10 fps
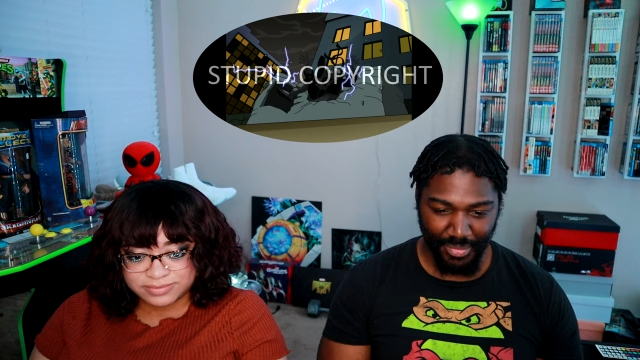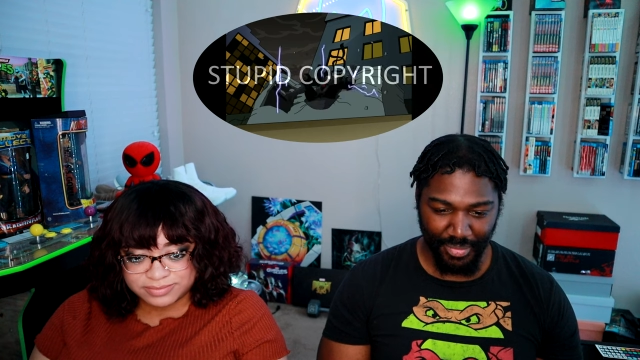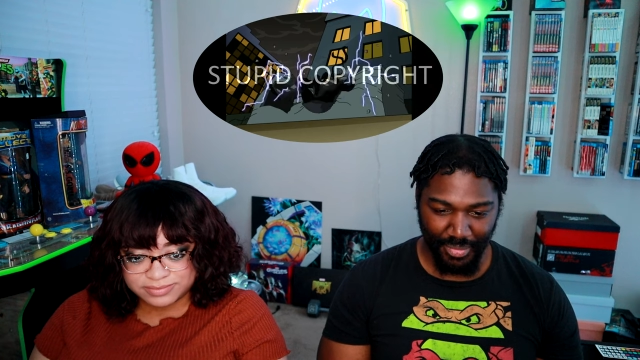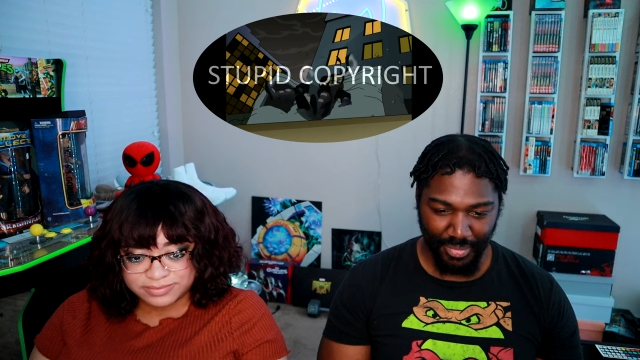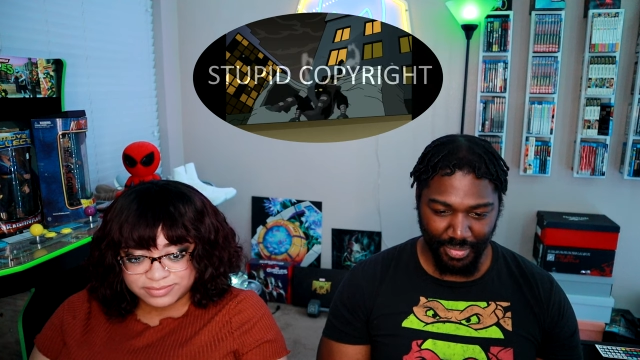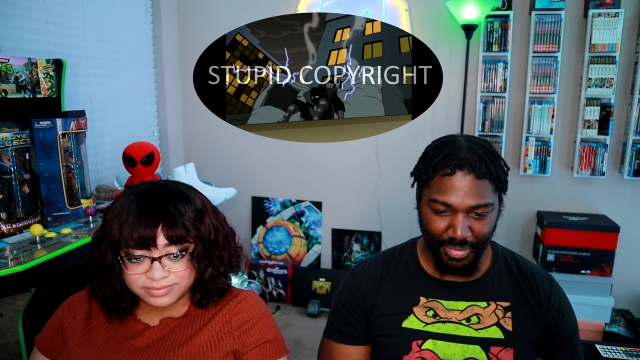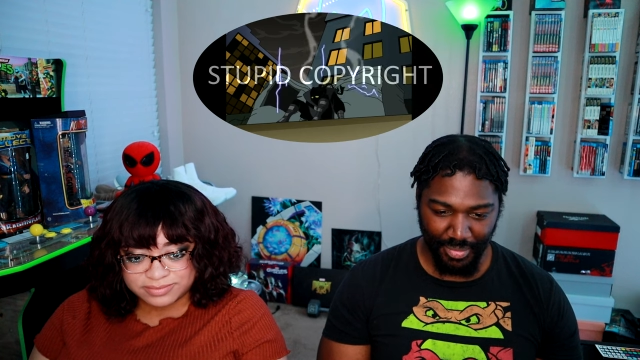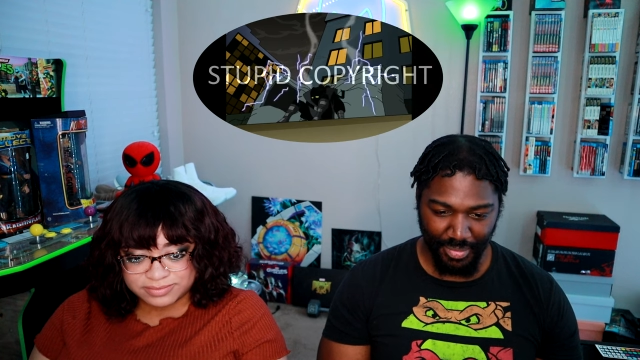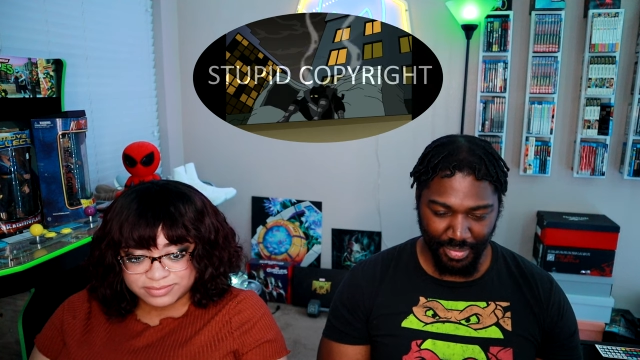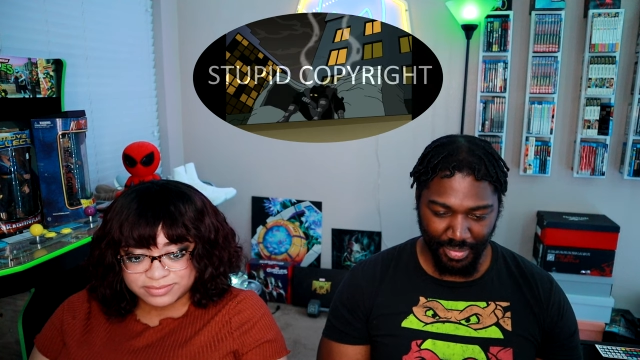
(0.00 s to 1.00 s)

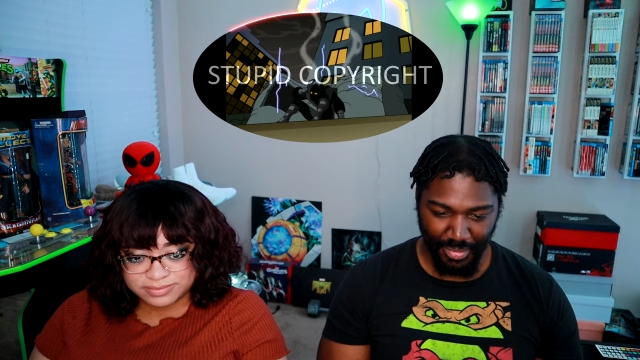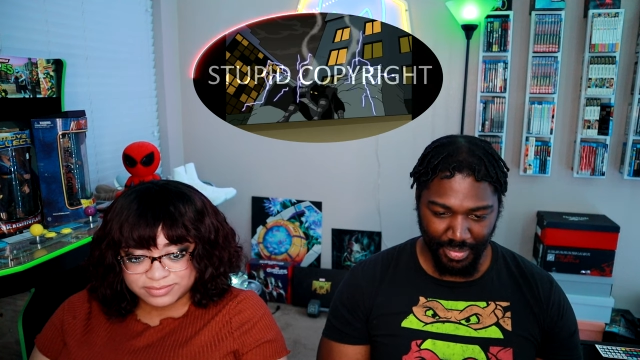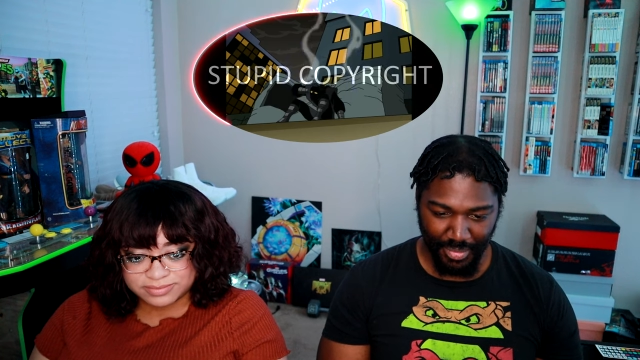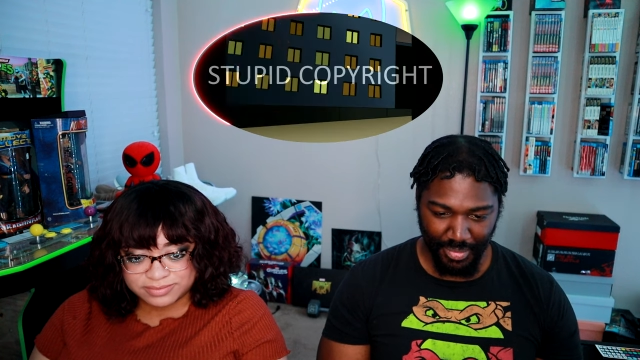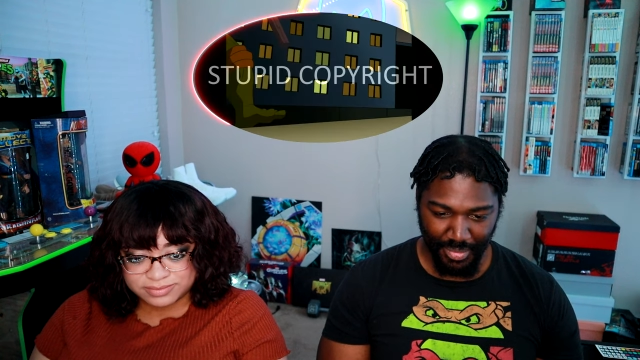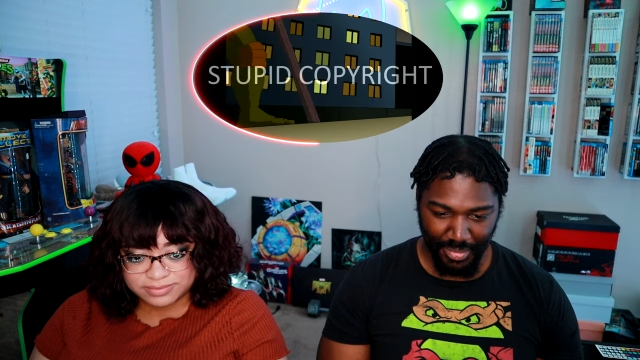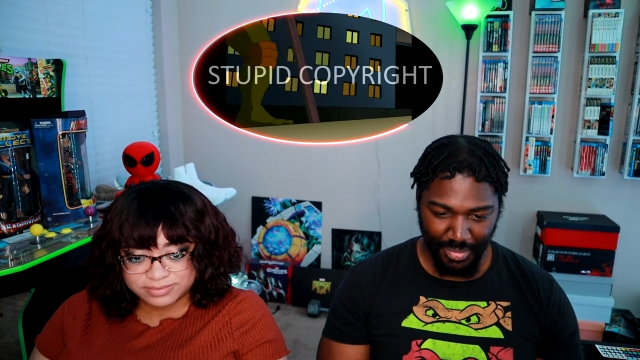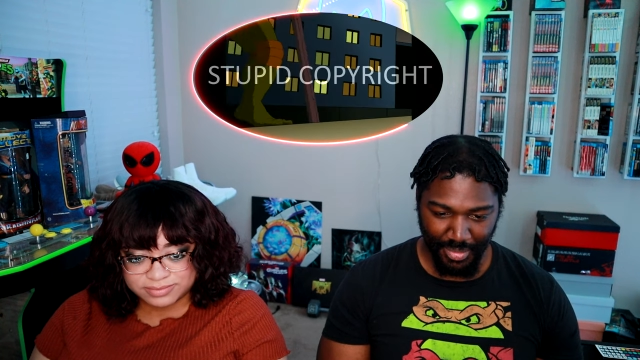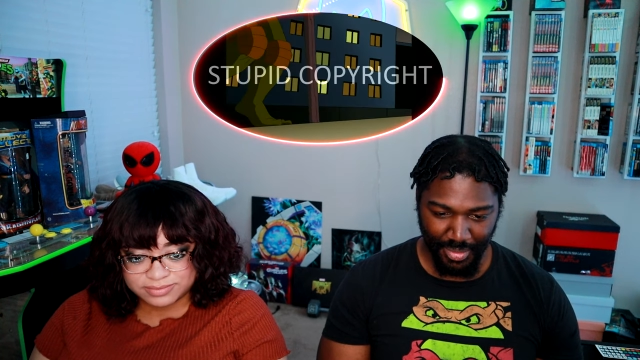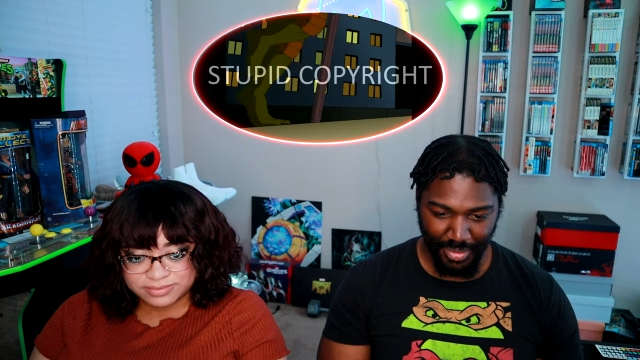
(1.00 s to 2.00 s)

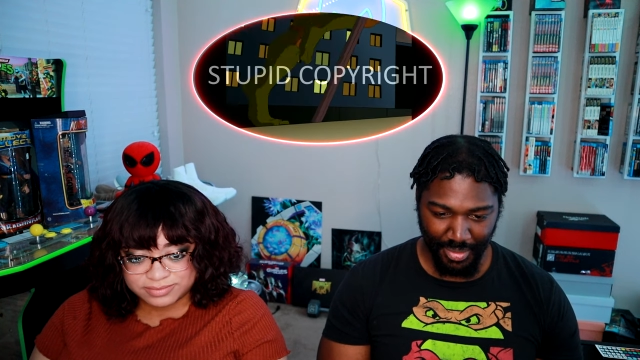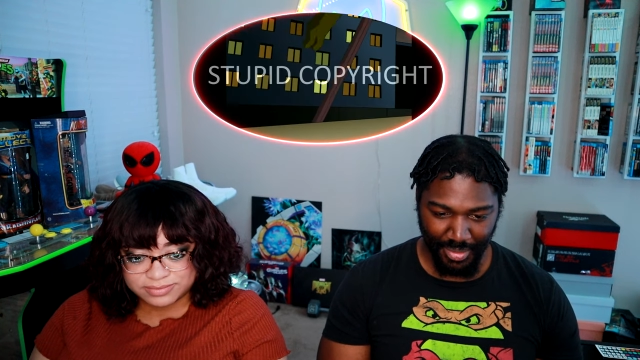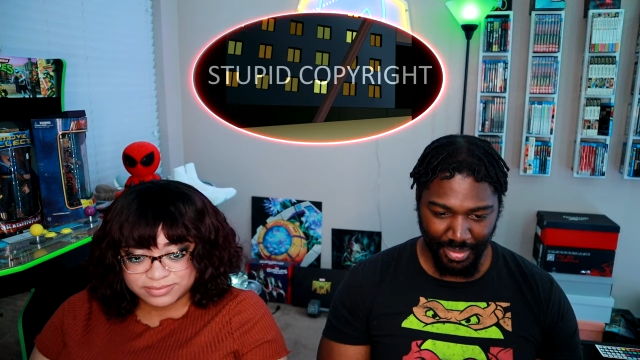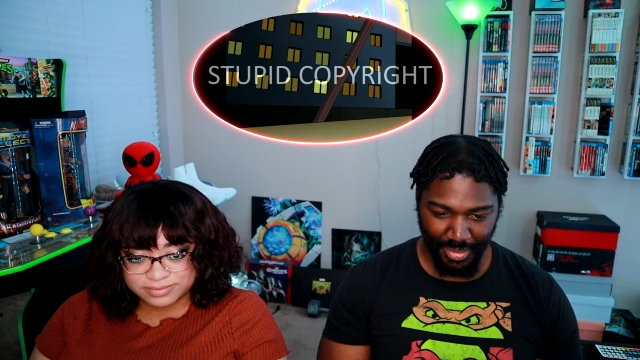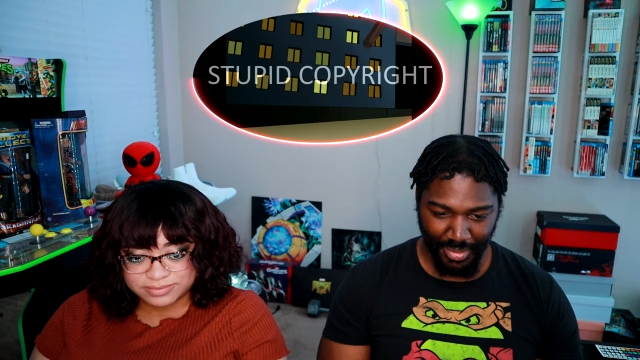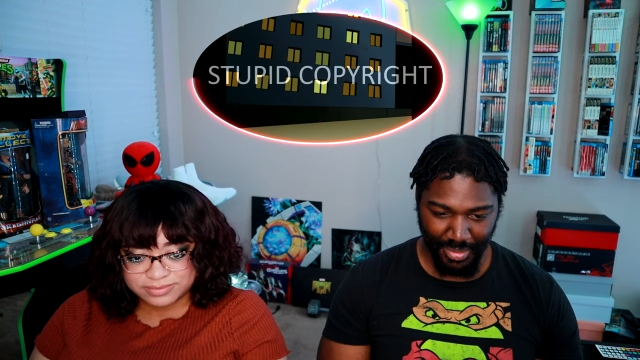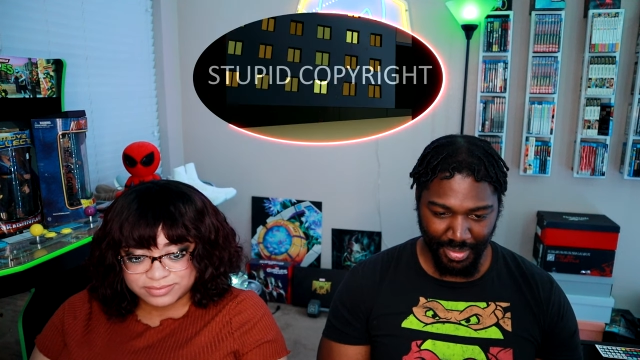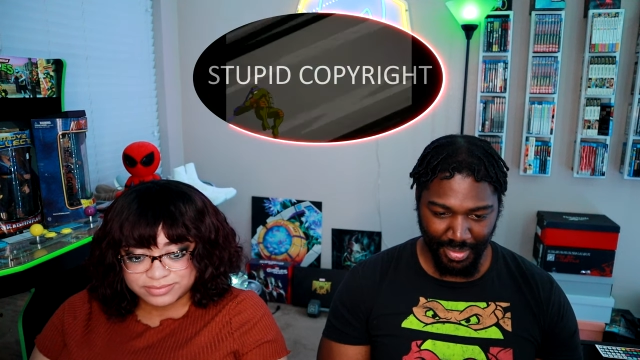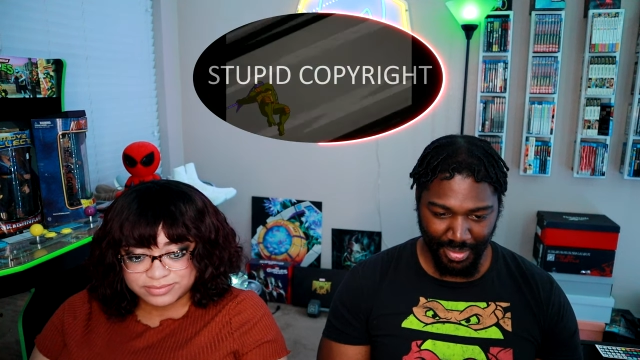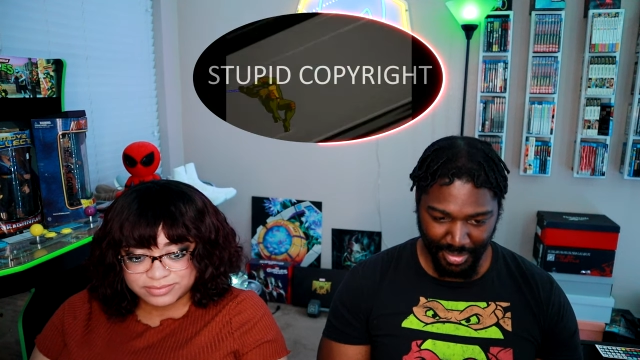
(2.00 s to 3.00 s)

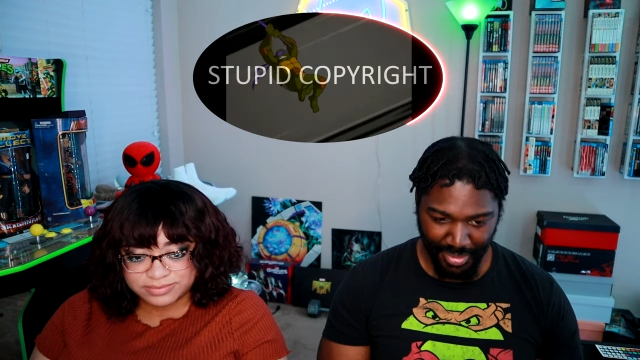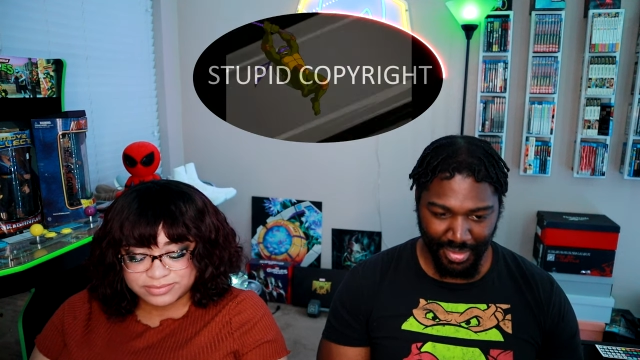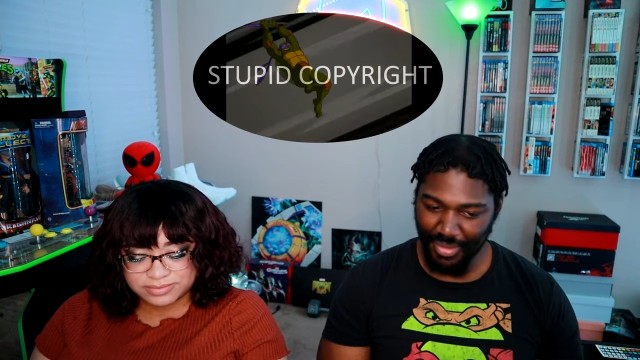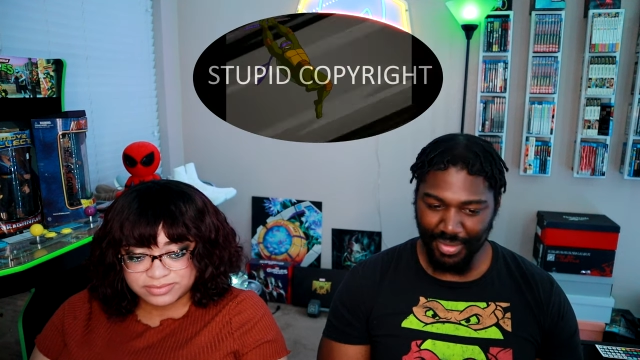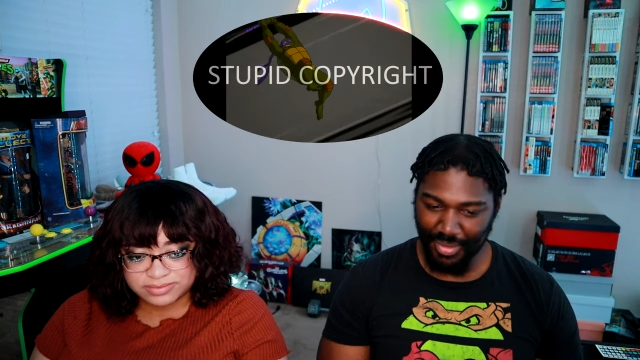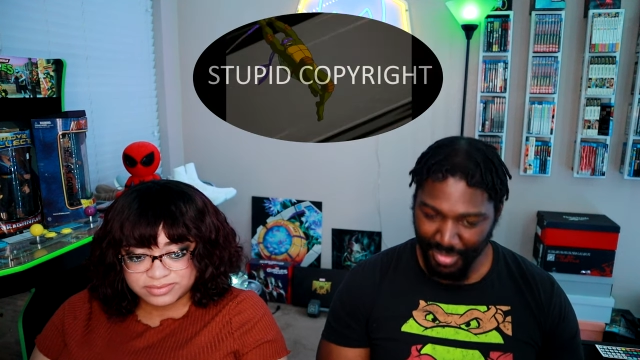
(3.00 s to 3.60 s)
Nothing is said.